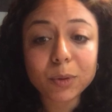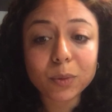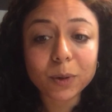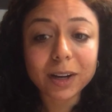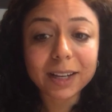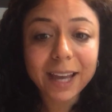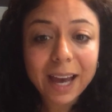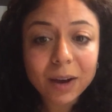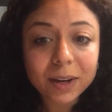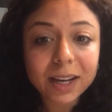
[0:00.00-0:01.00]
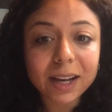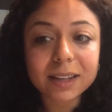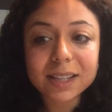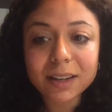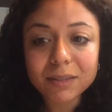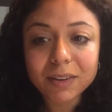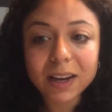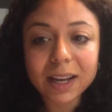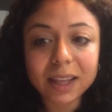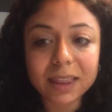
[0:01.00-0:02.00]
You can work on counting,
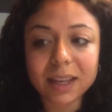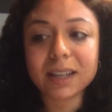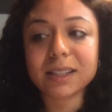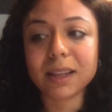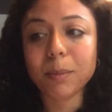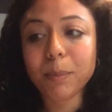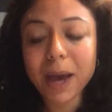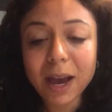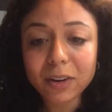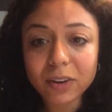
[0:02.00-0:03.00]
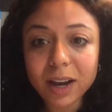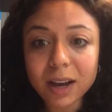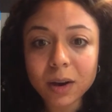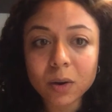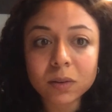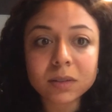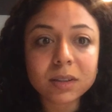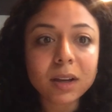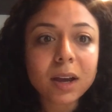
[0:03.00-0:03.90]
identifying things in the background.